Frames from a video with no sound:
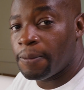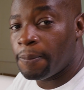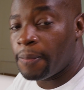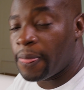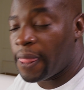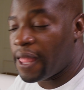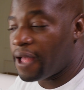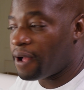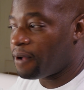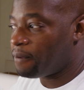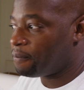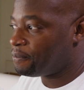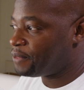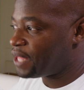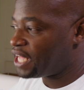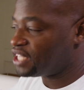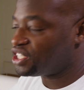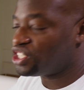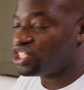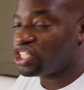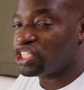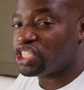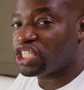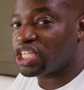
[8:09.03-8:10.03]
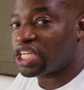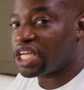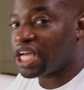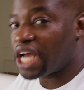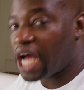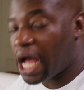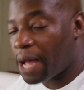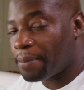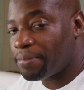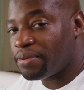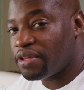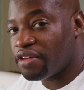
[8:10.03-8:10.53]
Now that's just a
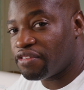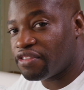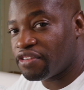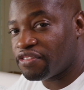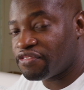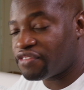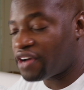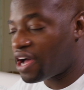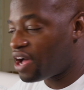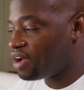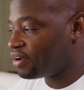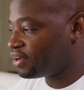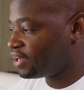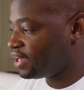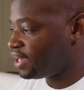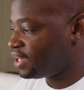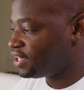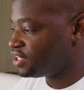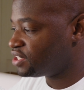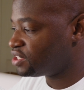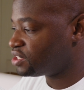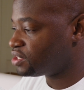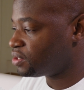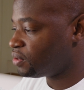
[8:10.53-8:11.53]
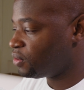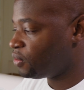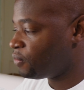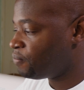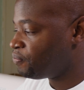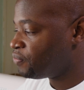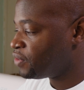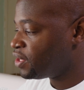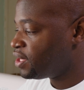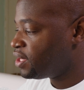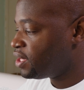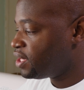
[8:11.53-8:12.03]
copy of the file, guys. So
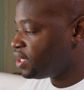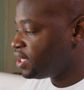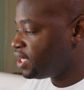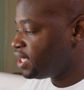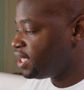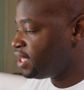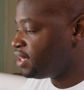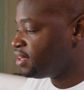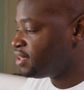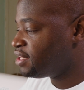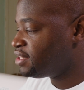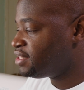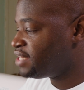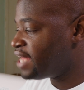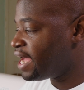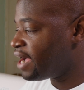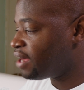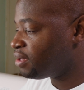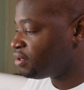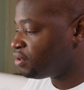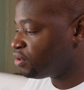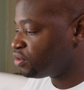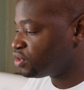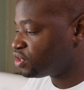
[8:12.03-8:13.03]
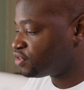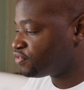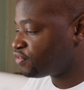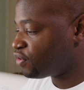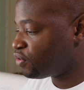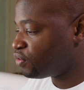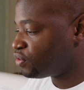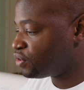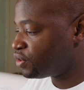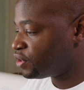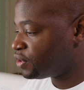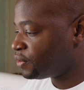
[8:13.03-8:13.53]
in the downloads
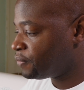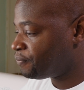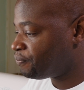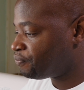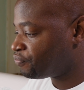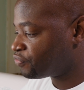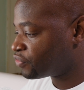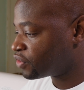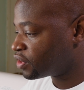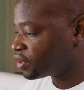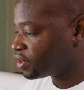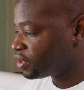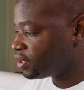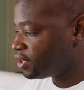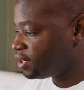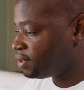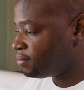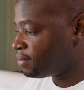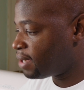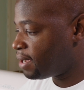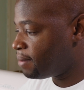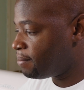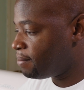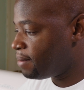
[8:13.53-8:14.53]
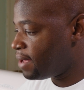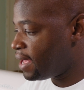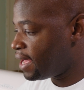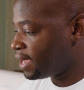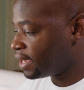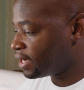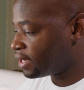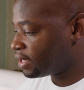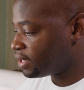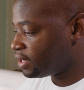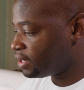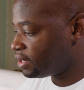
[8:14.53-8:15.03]
folder in my
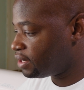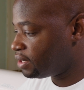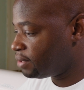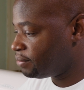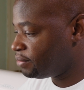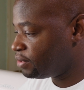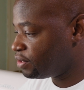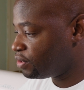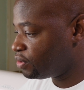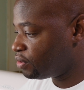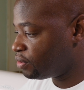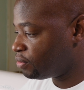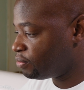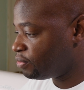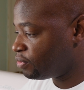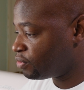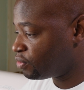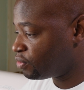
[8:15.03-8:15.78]
Mac, let me go